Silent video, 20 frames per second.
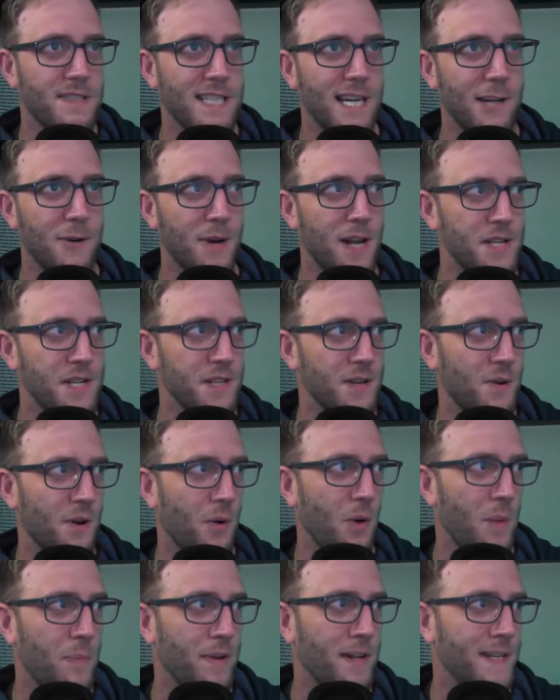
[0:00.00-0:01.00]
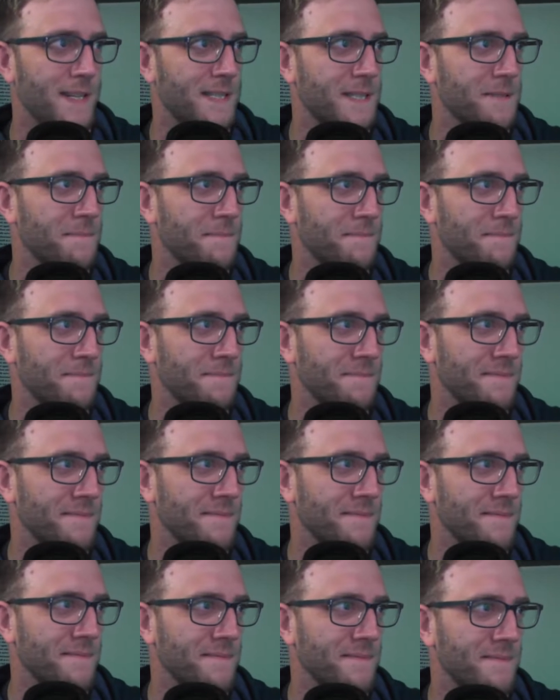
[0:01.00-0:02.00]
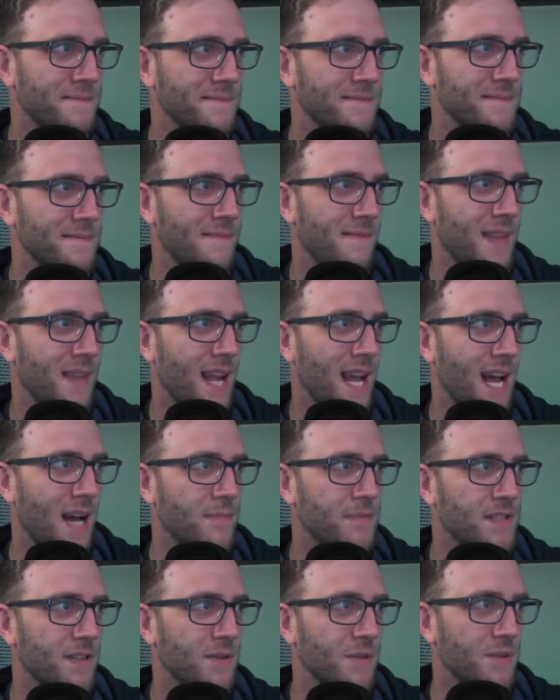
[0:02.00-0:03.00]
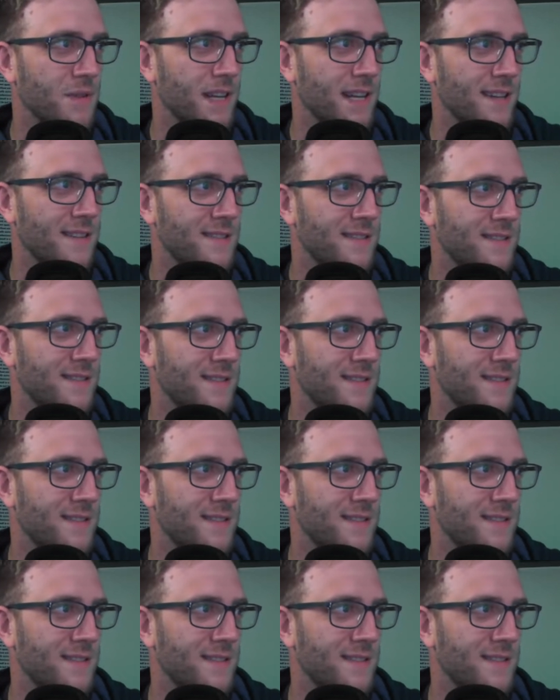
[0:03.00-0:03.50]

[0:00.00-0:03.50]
downrange, you know what a Rip It is. Absolutely.